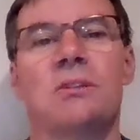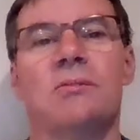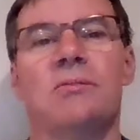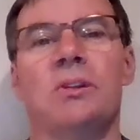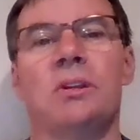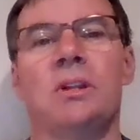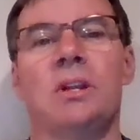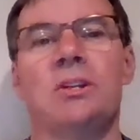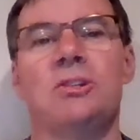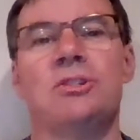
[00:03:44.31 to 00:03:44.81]
of
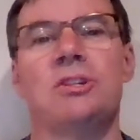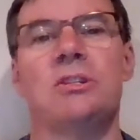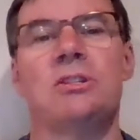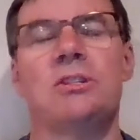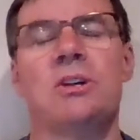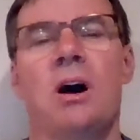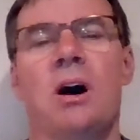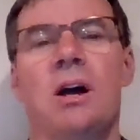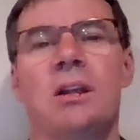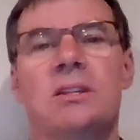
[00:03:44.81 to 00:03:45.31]
religion
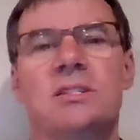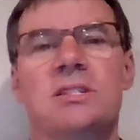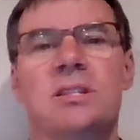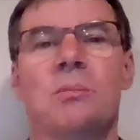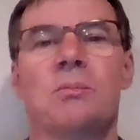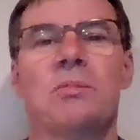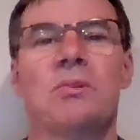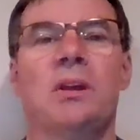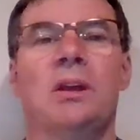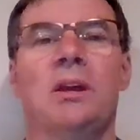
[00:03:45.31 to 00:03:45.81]
taught
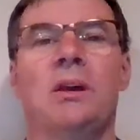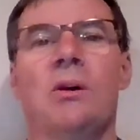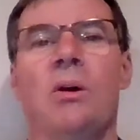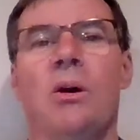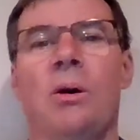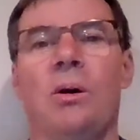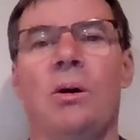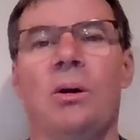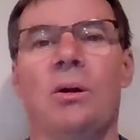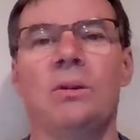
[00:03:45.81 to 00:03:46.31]
something
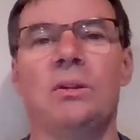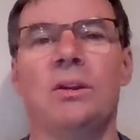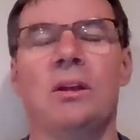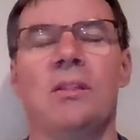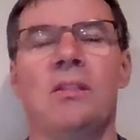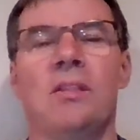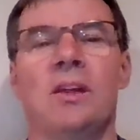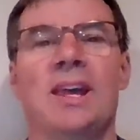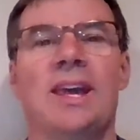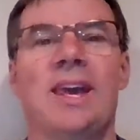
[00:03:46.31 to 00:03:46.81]
called
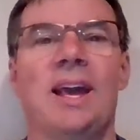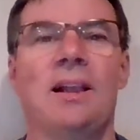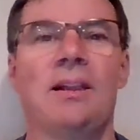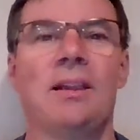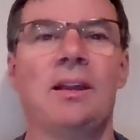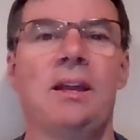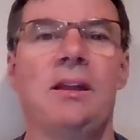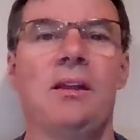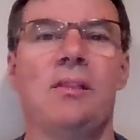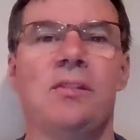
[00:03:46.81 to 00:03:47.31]
the
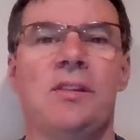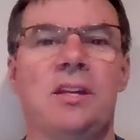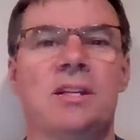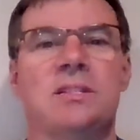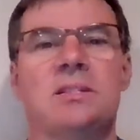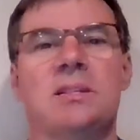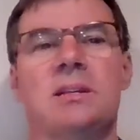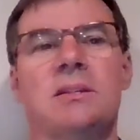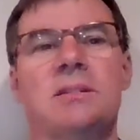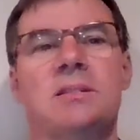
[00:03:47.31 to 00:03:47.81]
Kelly
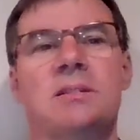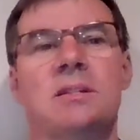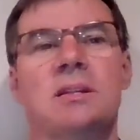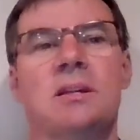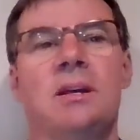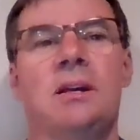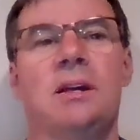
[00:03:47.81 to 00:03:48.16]
thesis.